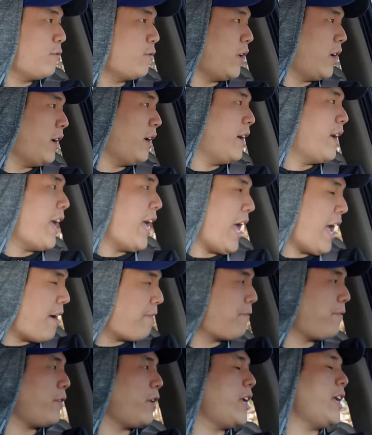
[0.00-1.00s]
where
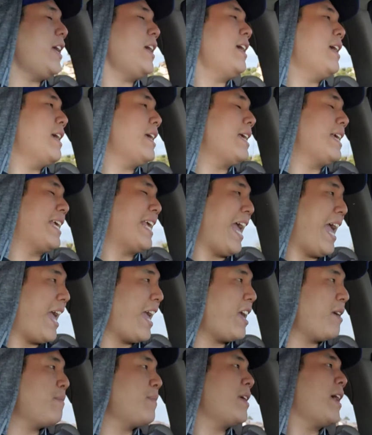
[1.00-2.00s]
every
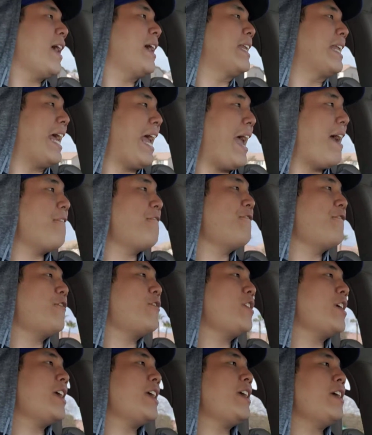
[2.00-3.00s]
game and
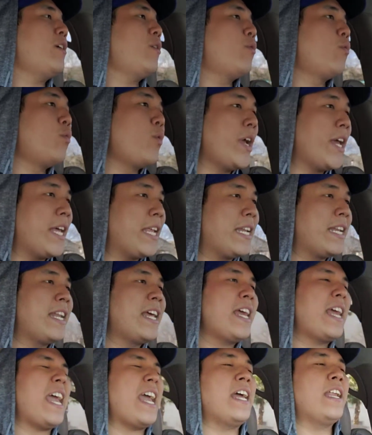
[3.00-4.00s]
every
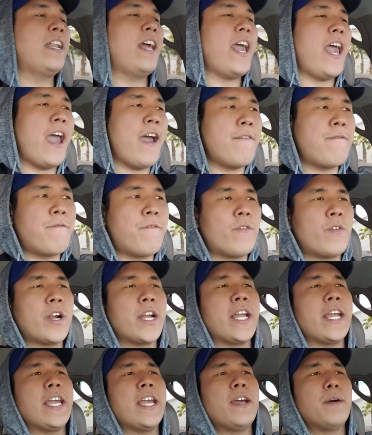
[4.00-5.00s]
win and
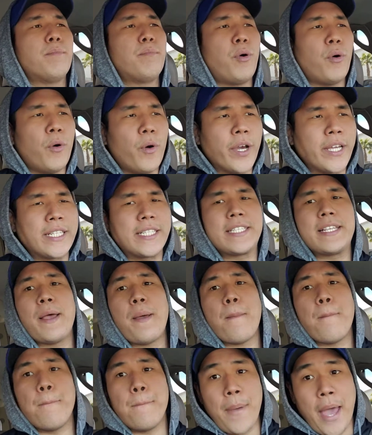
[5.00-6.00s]
every point
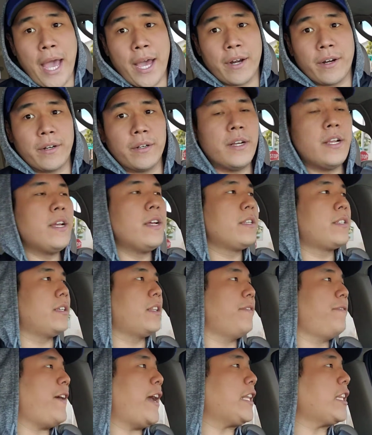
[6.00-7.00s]
matter. So
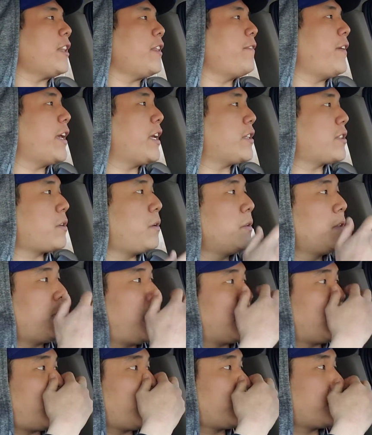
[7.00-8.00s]
the fact that the Vegas Golden
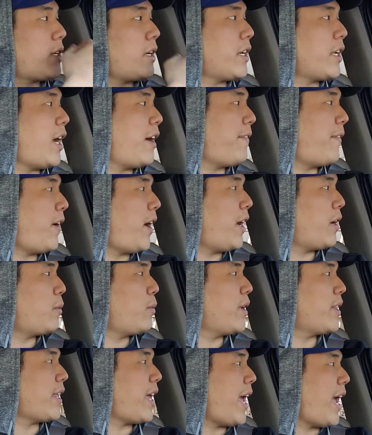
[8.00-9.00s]
Knights are starting off hot
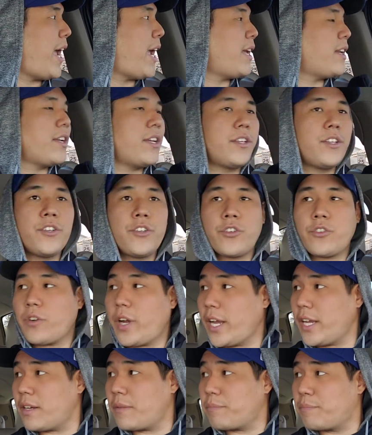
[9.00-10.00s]
with eight
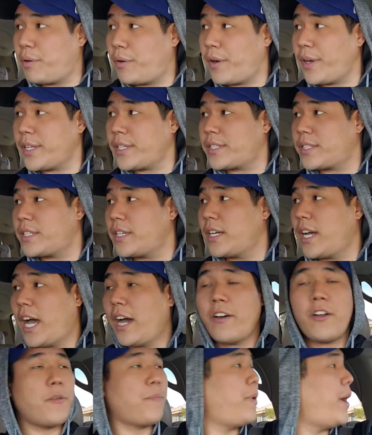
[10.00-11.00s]
straight points
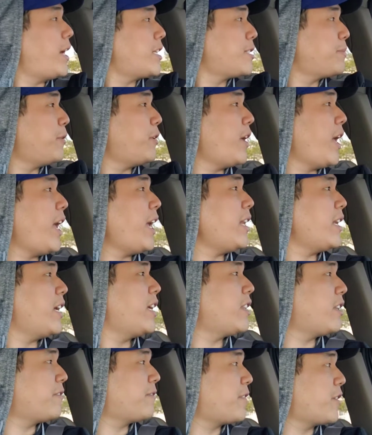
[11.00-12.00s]
out of possible eight
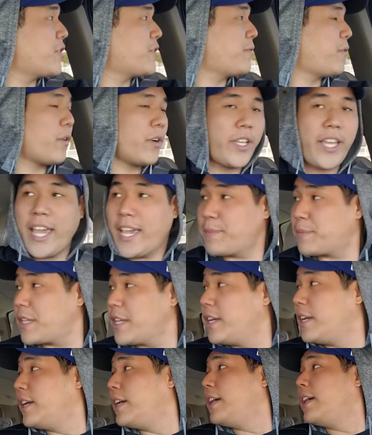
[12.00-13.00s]
in their first four games
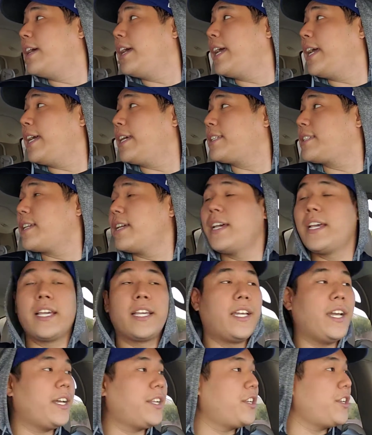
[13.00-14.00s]
is
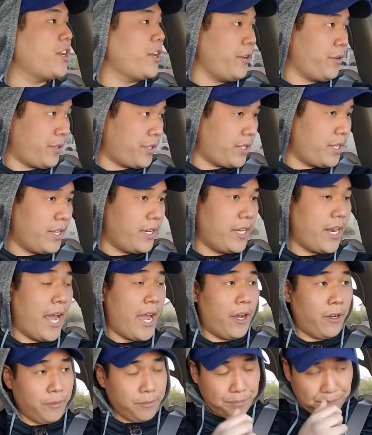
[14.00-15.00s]
good news.
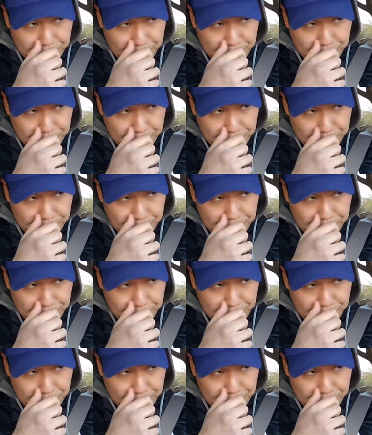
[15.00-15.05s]
Now,